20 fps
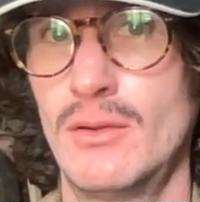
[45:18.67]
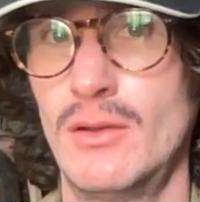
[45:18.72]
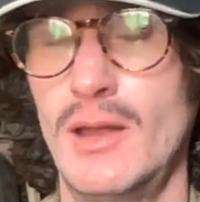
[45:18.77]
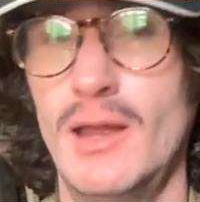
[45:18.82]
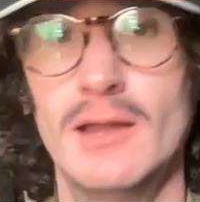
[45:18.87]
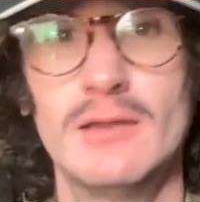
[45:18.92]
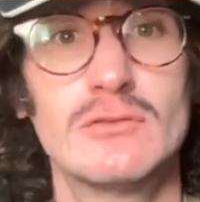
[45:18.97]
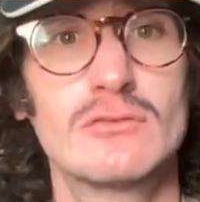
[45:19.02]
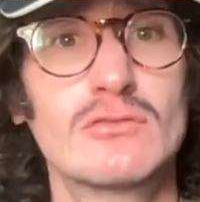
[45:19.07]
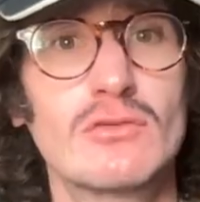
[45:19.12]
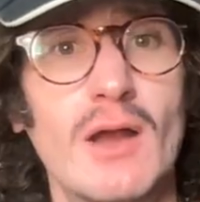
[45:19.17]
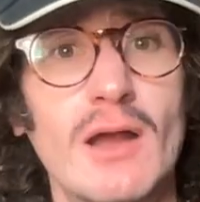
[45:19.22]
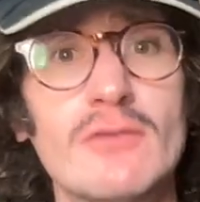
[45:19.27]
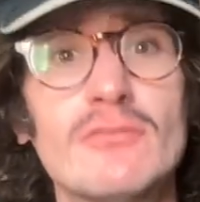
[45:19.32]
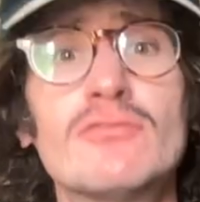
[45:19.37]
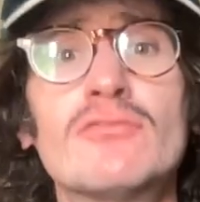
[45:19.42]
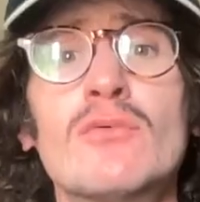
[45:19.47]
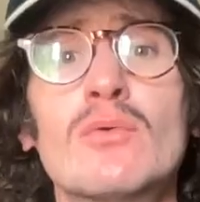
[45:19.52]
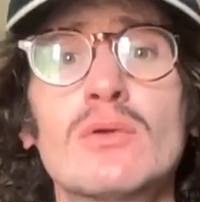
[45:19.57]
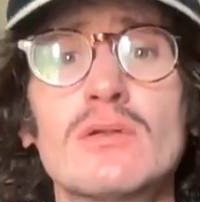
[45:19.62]
And try
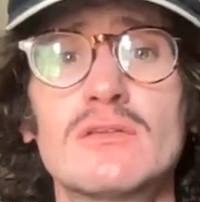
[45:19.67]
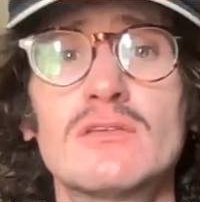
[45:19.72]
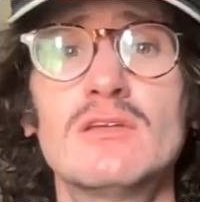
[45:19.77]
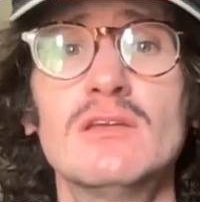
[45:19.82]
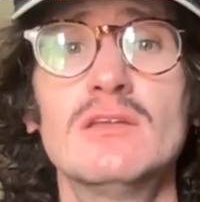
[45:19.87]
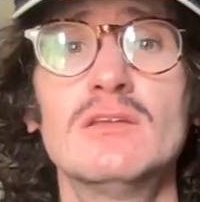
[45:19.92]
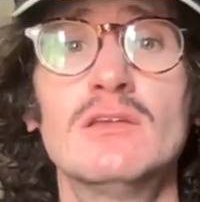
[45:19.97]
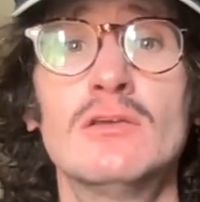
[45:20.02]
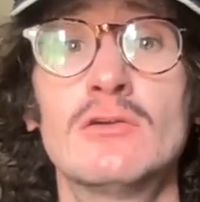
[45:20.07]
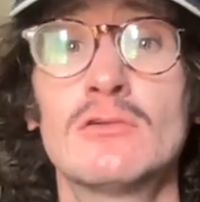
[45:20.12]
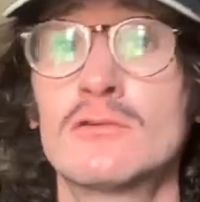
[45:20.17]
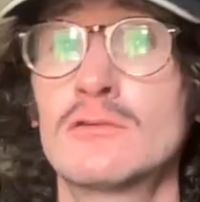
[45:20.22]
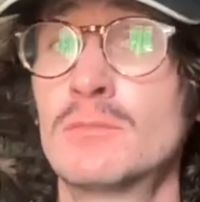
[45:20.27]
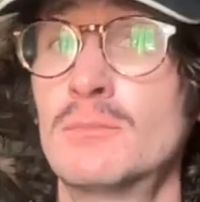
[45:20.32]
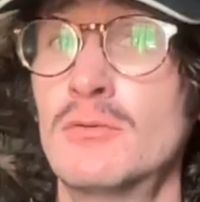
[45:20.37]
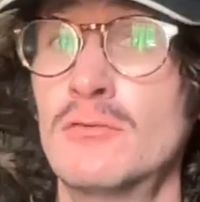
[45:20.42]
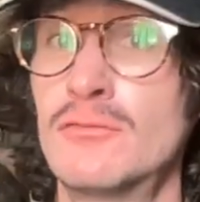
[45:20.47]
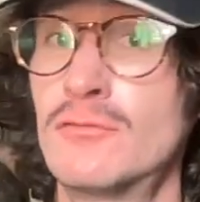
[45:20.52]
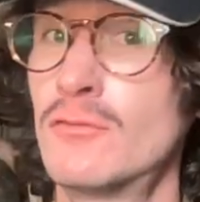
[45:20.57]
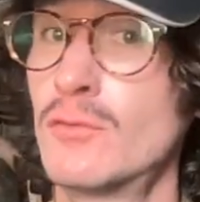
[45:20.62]
14 years
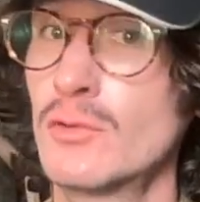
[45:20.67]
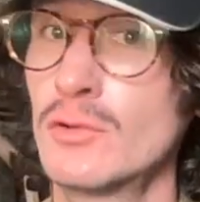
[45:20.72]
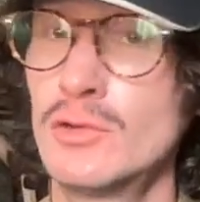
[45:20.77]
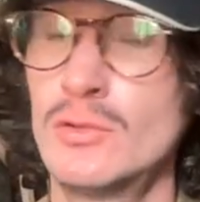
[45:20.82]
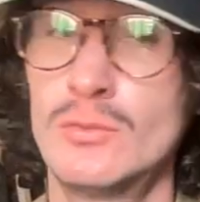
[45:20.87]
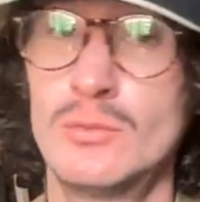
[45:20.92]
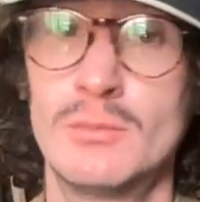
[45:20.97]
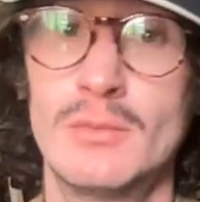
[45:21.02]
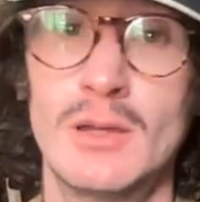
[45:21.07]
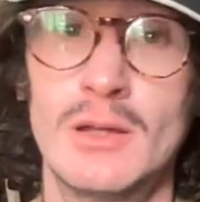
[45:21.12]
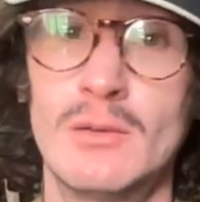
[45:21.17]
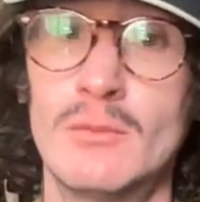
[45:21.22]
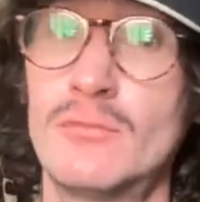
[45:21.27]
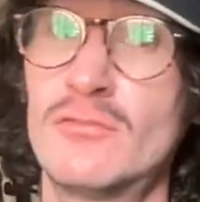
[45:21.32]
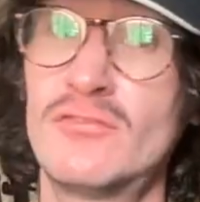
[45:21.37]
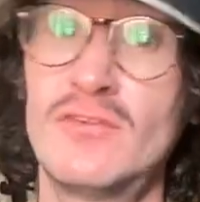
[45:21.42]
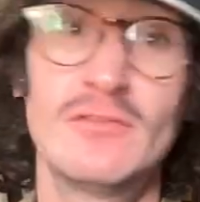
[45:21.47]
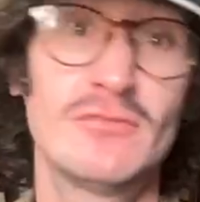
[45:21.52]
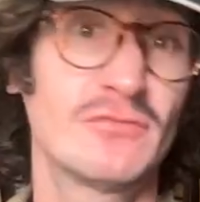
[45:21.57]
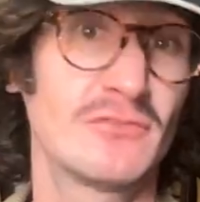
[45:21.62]
before
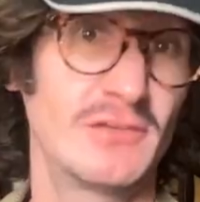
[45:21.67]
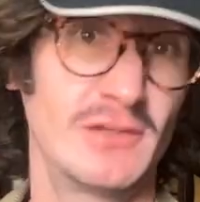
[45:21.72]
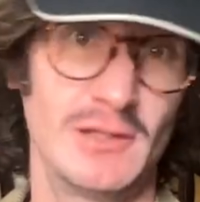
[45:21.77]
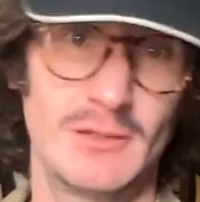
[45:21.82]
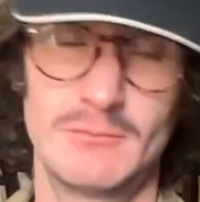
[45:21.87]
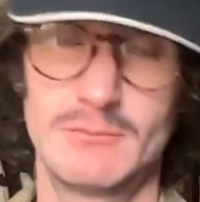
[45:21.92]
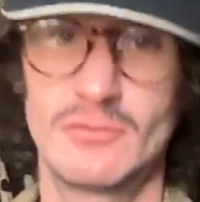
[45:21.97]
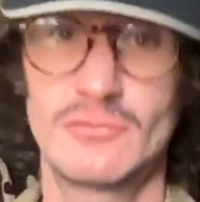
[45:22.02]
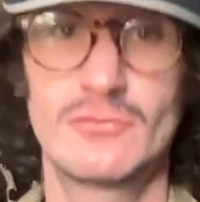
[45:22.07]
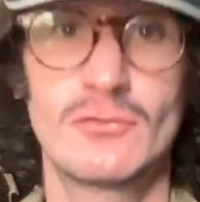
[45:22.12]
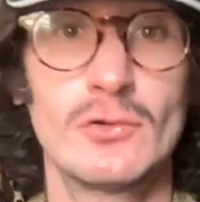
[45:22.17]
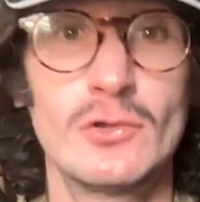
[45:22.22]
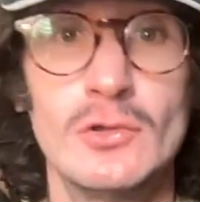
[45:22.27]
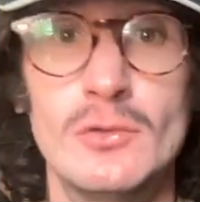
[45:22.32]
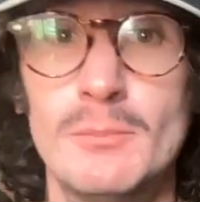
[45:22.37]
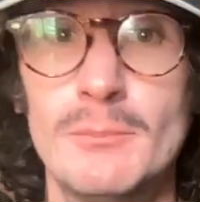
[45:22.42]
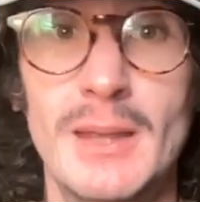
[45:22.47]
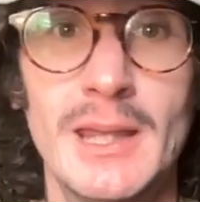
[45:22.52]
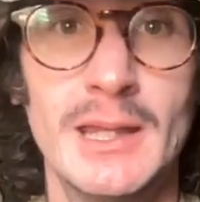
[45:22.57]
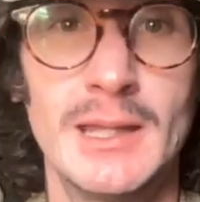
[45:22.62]
15 before you
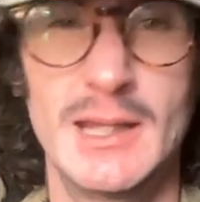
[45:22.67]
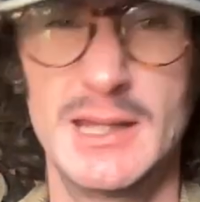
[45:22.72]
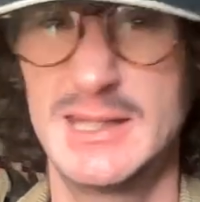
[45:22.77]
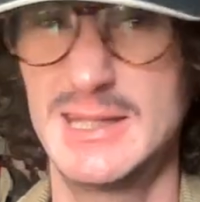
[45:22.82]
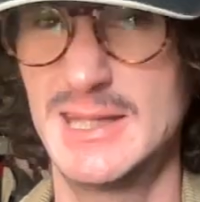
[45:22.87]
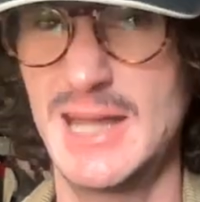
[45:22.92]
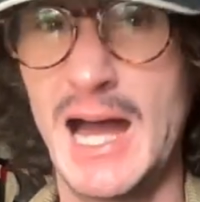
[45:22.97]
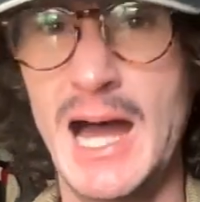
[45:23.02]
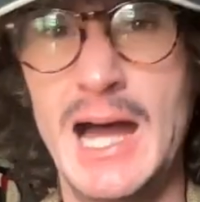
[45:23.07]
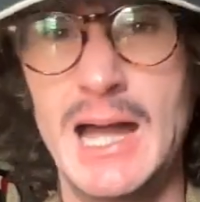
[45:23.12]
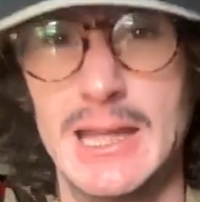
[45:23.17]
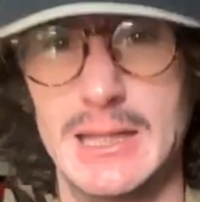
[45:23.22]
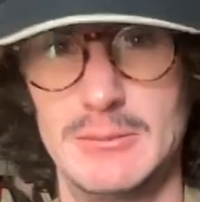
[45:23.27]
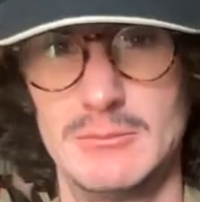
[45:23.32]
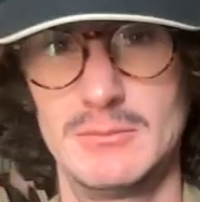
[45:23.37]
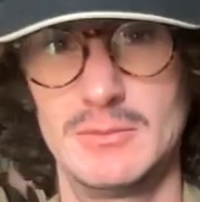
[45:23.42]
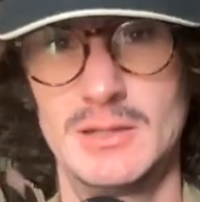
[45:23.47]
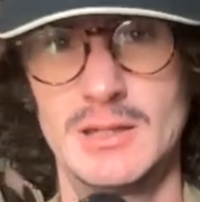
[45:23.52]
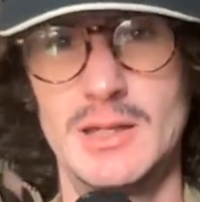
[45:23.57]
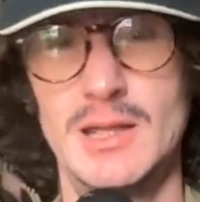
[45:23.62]
made a
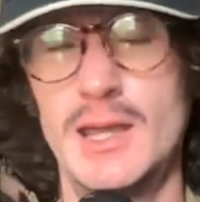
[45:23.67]
dime.